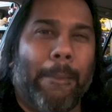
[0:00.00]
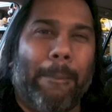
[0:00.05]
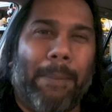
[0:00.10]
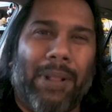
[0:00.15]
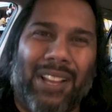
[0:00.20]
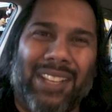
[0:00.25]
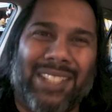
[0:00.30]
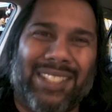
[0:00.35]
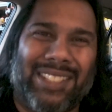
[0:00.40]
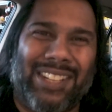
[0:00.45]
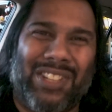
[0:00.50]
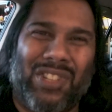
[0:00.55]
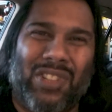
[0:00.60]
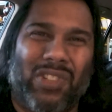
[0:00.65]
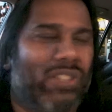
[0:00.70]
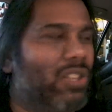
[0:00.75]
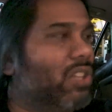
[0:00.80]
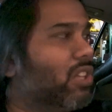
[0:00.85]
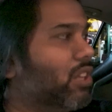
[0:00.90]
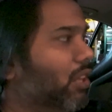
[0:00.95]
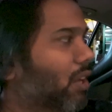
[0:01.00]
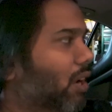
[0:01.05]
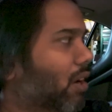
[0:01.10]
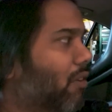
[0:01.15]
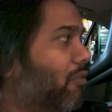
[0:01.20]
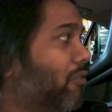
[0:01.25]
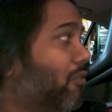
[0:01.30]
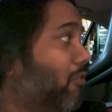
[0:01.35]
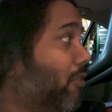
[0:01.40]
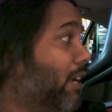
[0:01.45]
Plus, they just
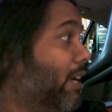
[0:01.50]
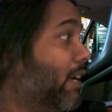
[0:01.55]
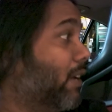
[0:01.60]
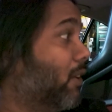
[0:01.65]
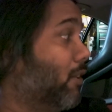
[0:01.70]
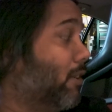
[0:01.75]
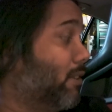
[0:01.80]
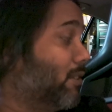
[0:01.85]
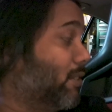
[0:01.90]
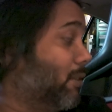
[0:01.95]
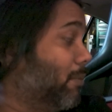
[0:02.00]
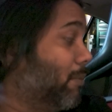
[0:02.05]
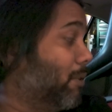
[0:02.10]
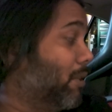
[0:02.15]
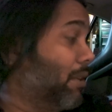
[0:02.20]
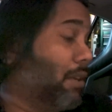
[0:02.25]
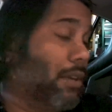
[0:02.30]
look freaking awesome.